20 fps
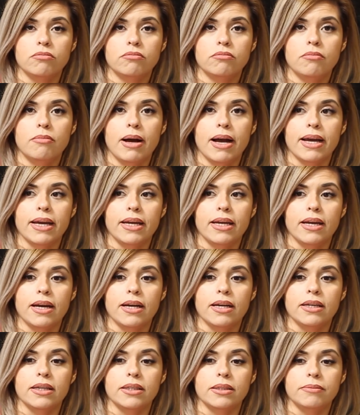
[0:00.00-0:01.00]

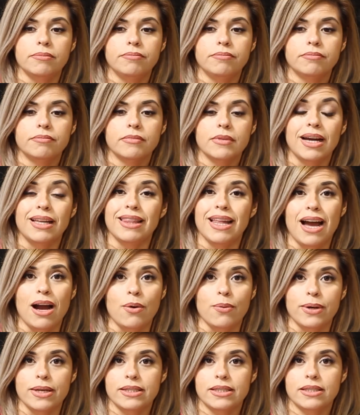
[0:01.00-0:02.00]
my
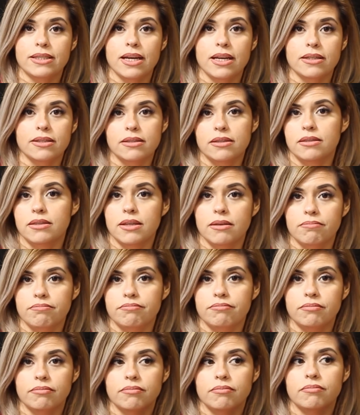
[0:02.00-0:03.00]
allowance, as
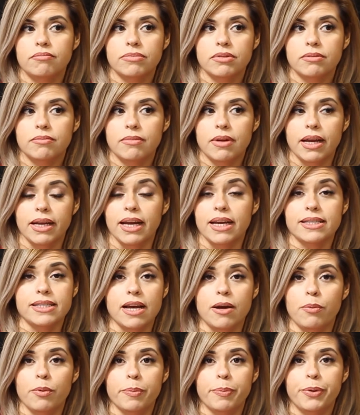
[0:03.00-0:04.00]
I guess
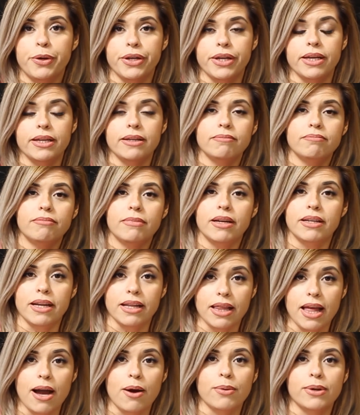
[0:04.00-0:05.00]
I would put it, an
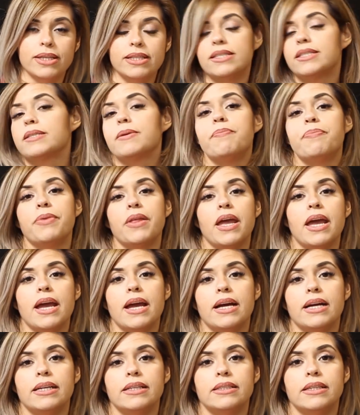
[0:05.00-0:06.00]
allowance.
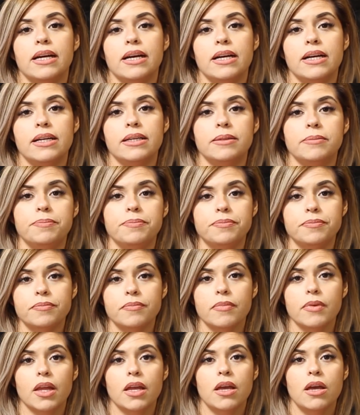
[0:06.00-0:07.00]
And
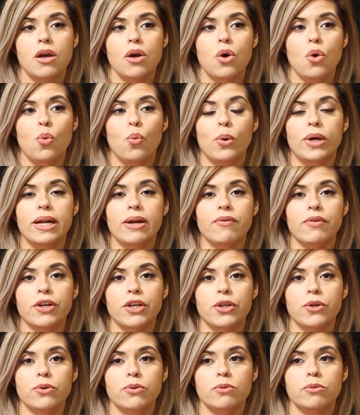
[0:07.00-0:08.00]
whenever
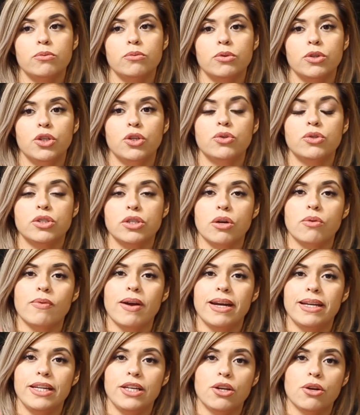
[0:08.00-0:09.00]
you start
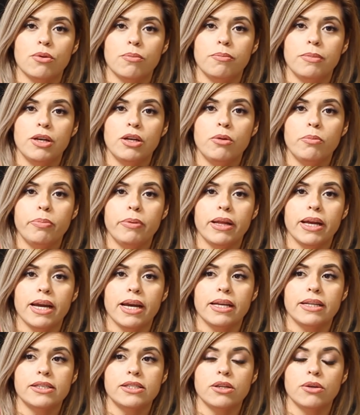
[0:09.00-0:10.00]
writing your meal
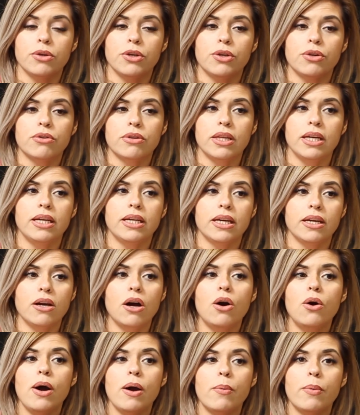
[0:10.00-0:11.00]
plan, so you're thinking,
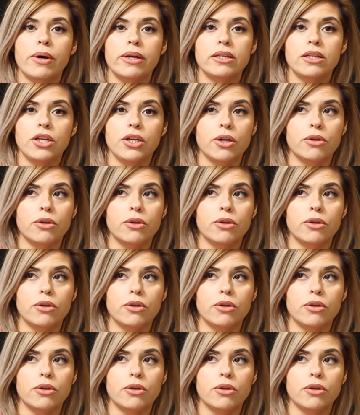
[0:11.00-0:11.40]
oh, I want